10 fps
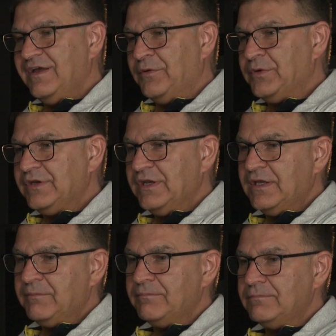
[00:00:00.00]
I went,
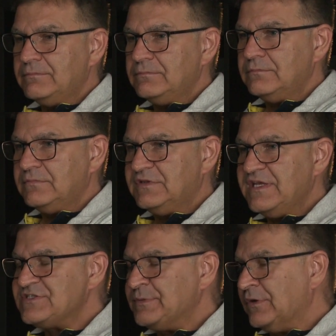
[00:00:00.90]

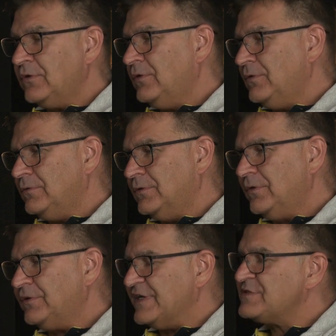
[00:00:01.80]
Des. He went,
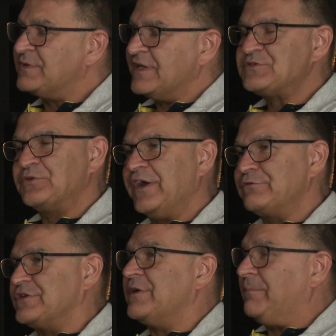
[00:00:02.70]
oh, Desmond, that's a good
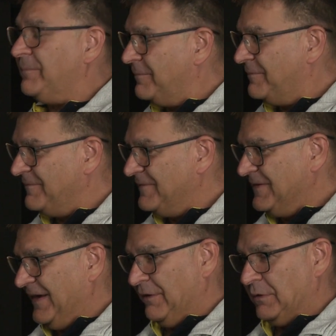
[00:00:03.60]
Irish name.
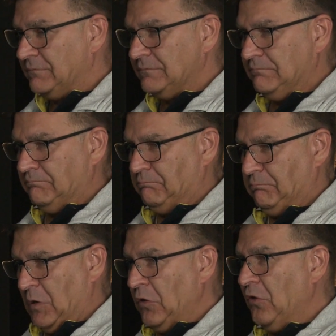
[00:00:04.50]
And I went,
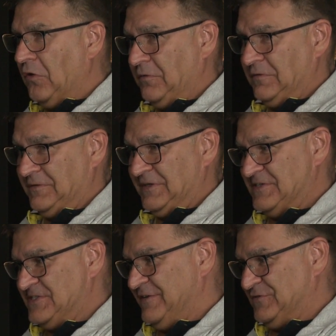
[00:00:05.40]
Bono, can
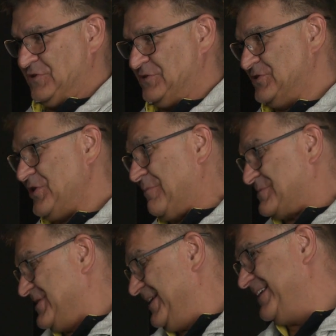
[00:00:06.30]
you save Shildon
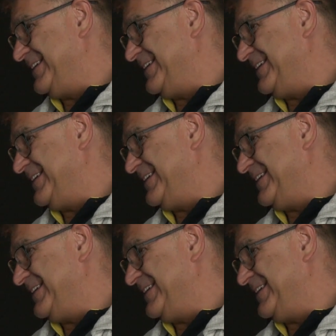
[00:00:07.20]
Shops?